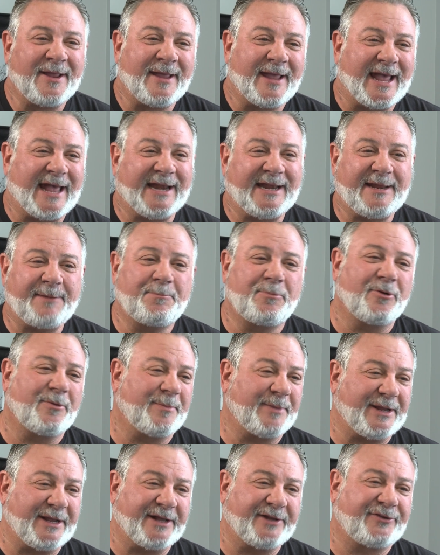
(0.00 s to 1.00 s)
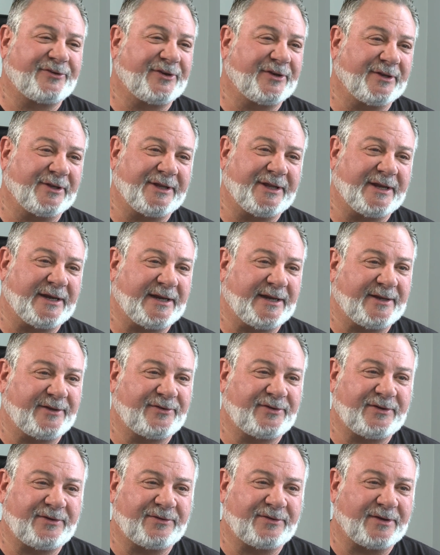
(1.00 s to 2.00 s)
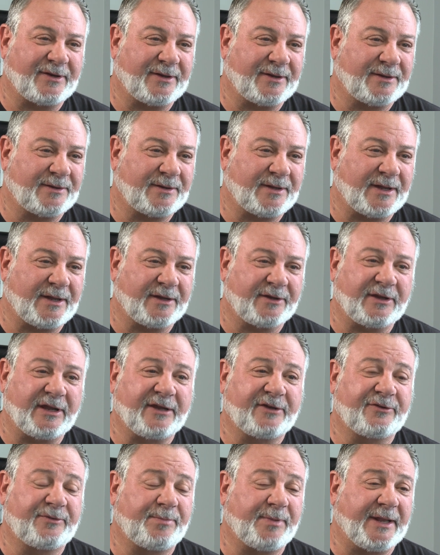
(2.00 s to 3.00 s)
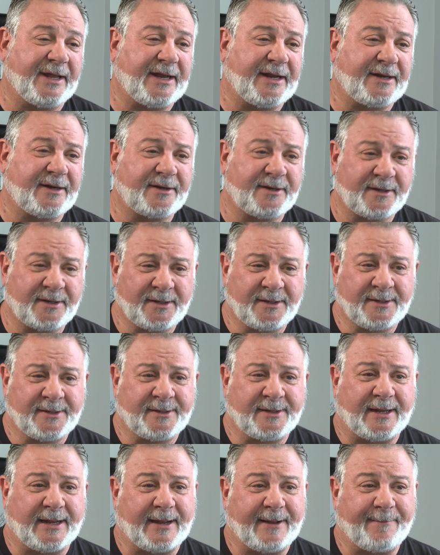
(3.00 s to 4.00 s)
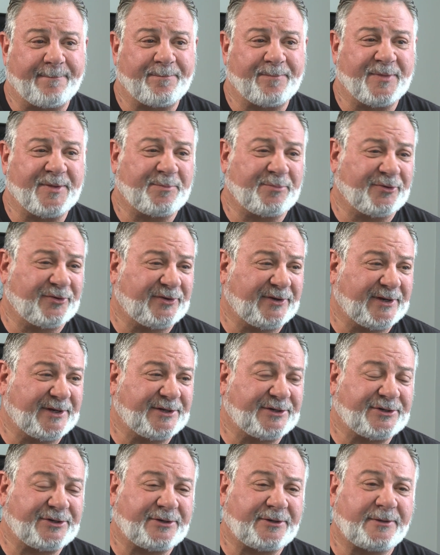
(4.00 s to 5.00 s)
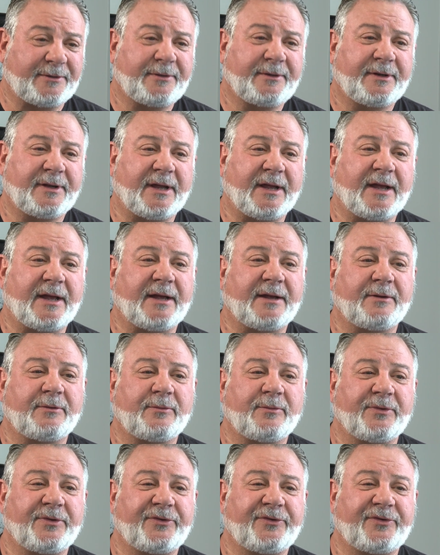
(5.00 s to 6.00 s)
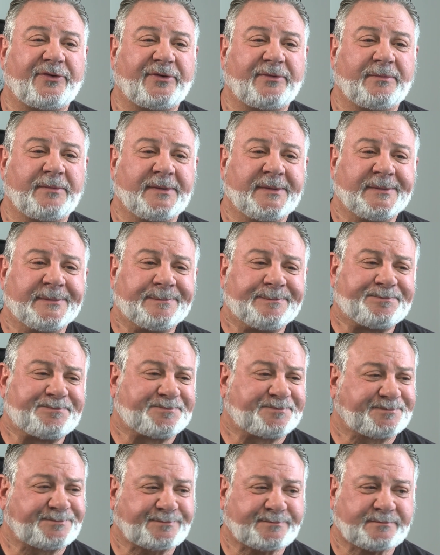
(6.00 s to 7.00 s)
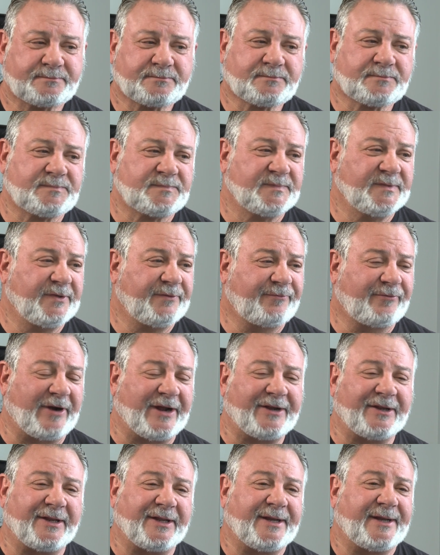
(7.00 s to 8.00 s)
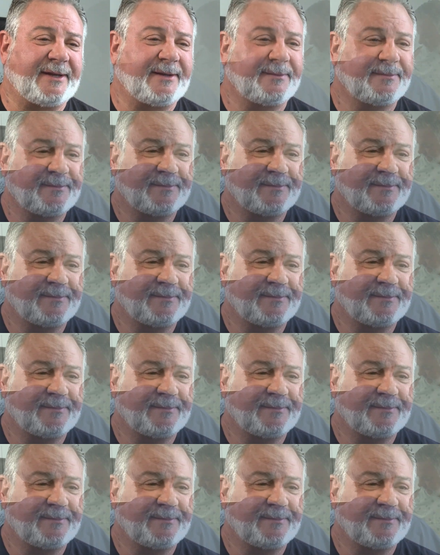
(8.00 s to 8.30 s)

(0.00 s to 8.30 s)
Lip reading: And he put me instantly at ease. He's explained the procedure, was friendly.